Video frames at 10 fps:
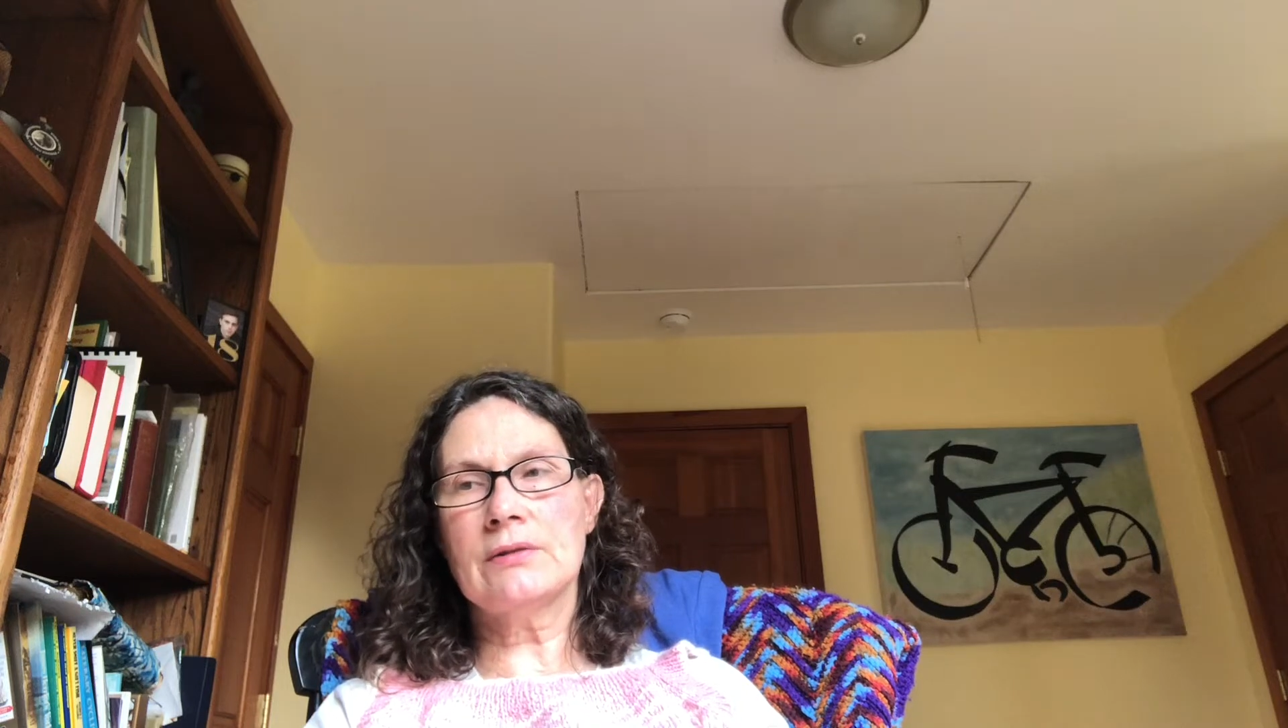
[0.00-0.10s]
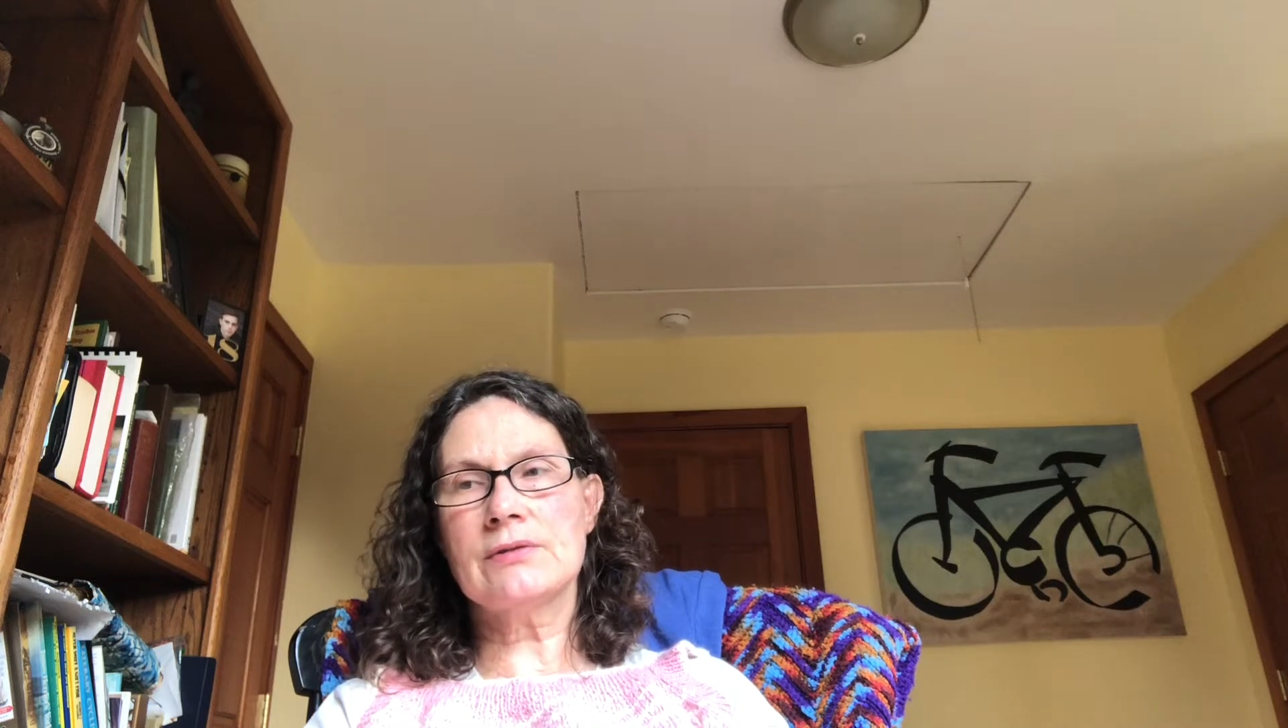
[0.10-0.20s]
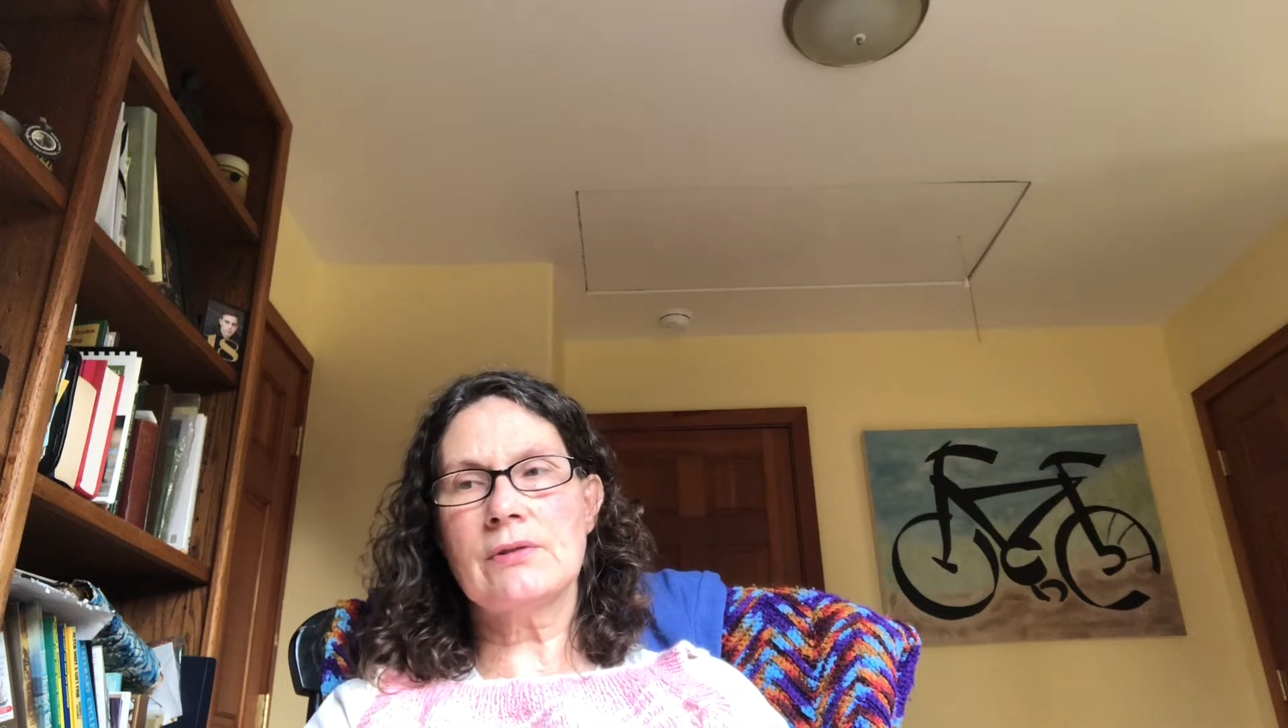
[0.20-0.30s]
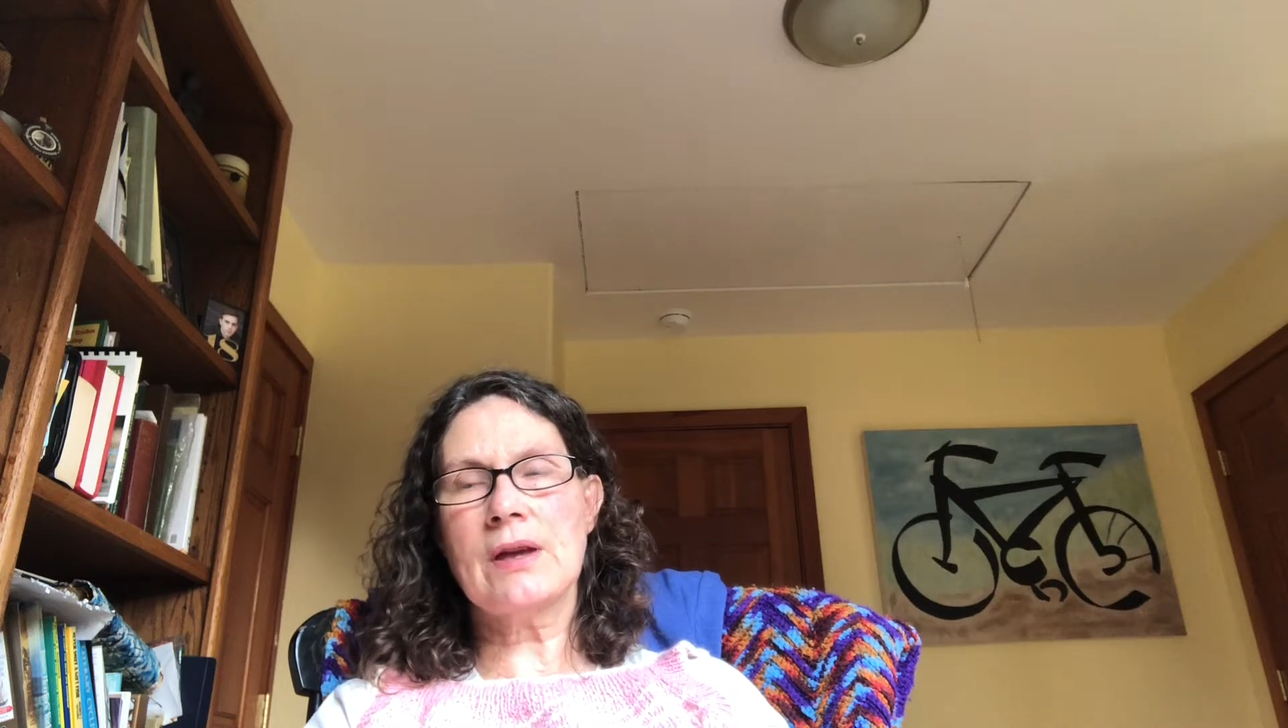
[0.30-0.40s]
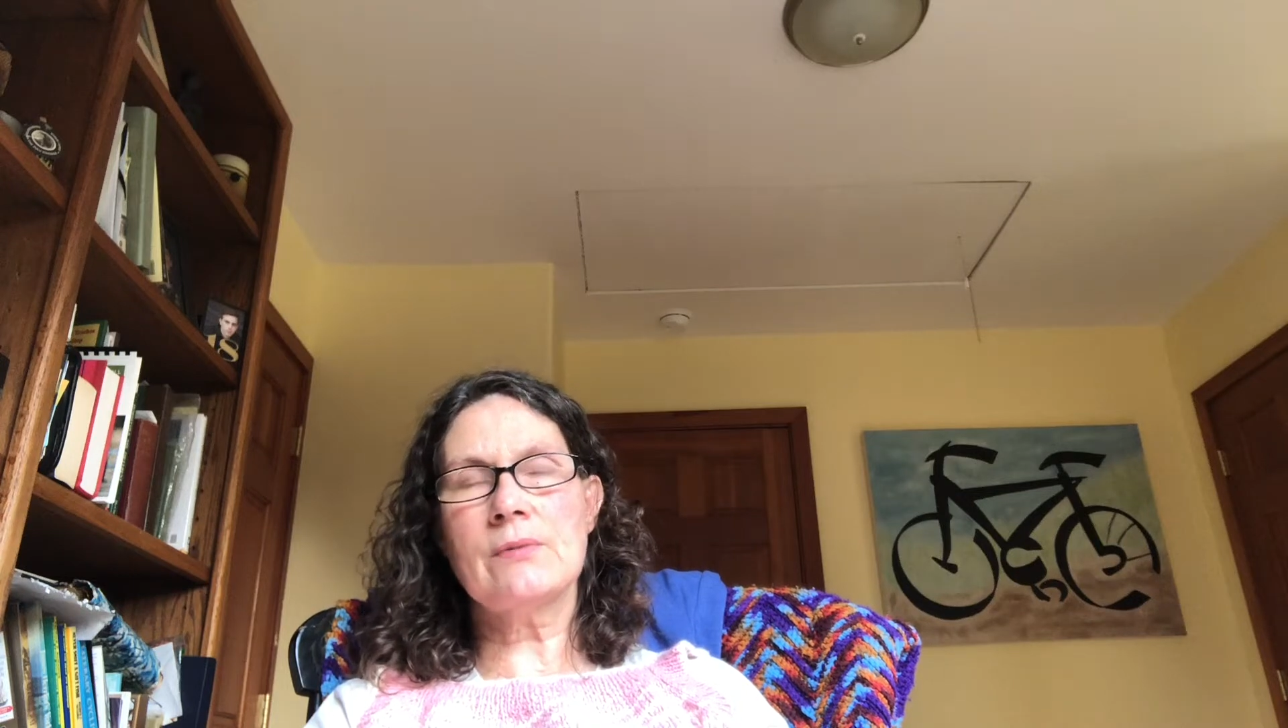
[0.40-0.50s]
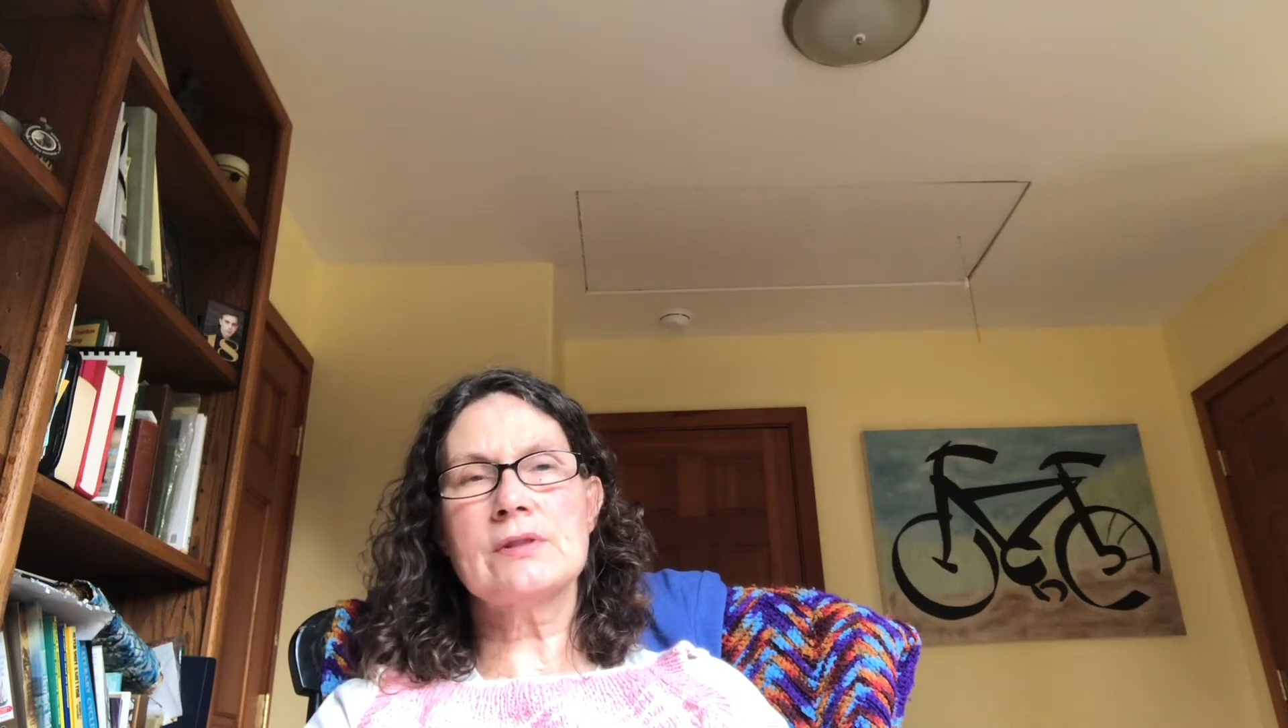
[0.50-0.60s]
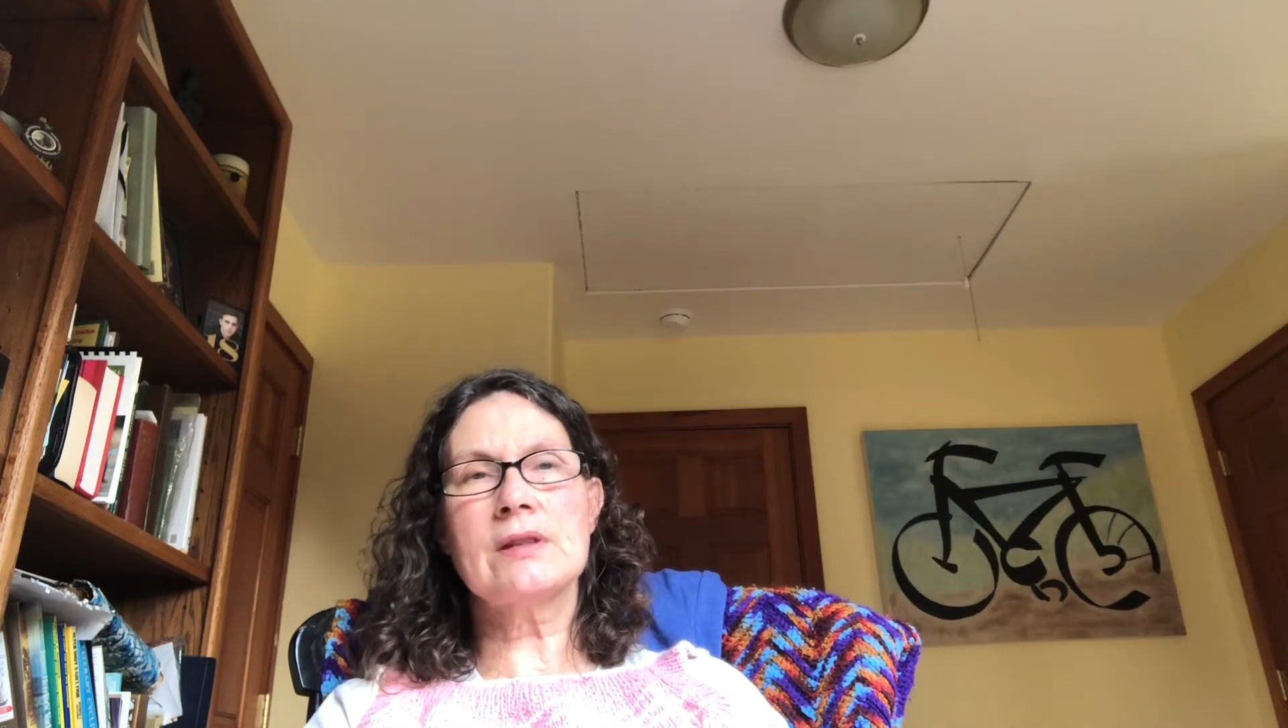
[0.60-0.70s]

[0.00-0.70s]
So that was a